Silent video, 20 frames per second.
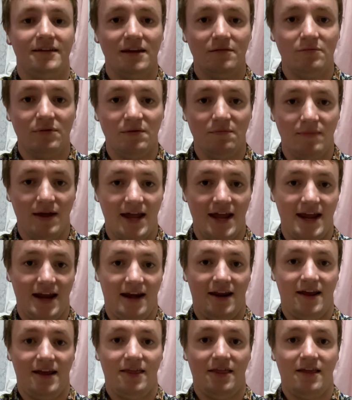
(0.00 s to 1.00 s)
to be made.
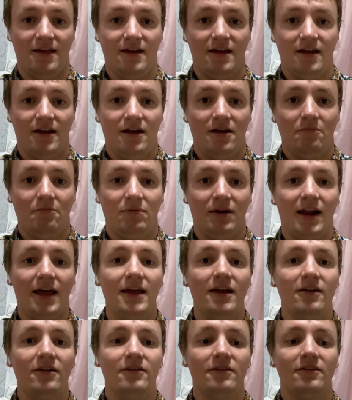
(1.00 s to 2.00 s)

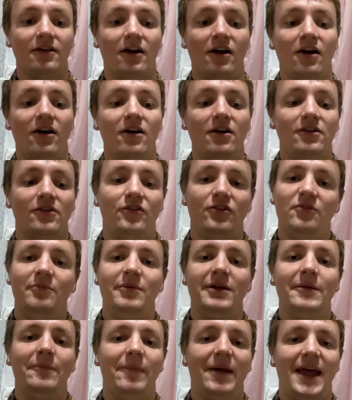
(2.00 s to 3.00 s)
Players are to
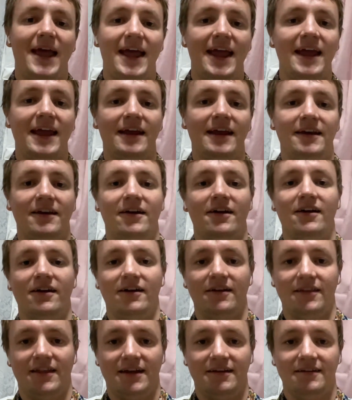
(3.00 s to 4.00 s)
be paid
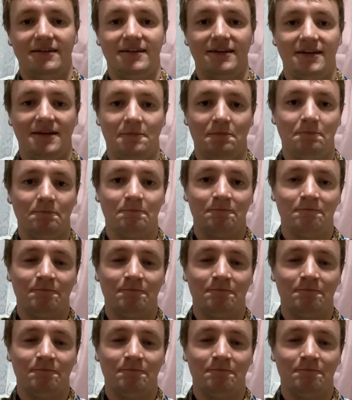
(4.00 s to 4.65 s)
on that team.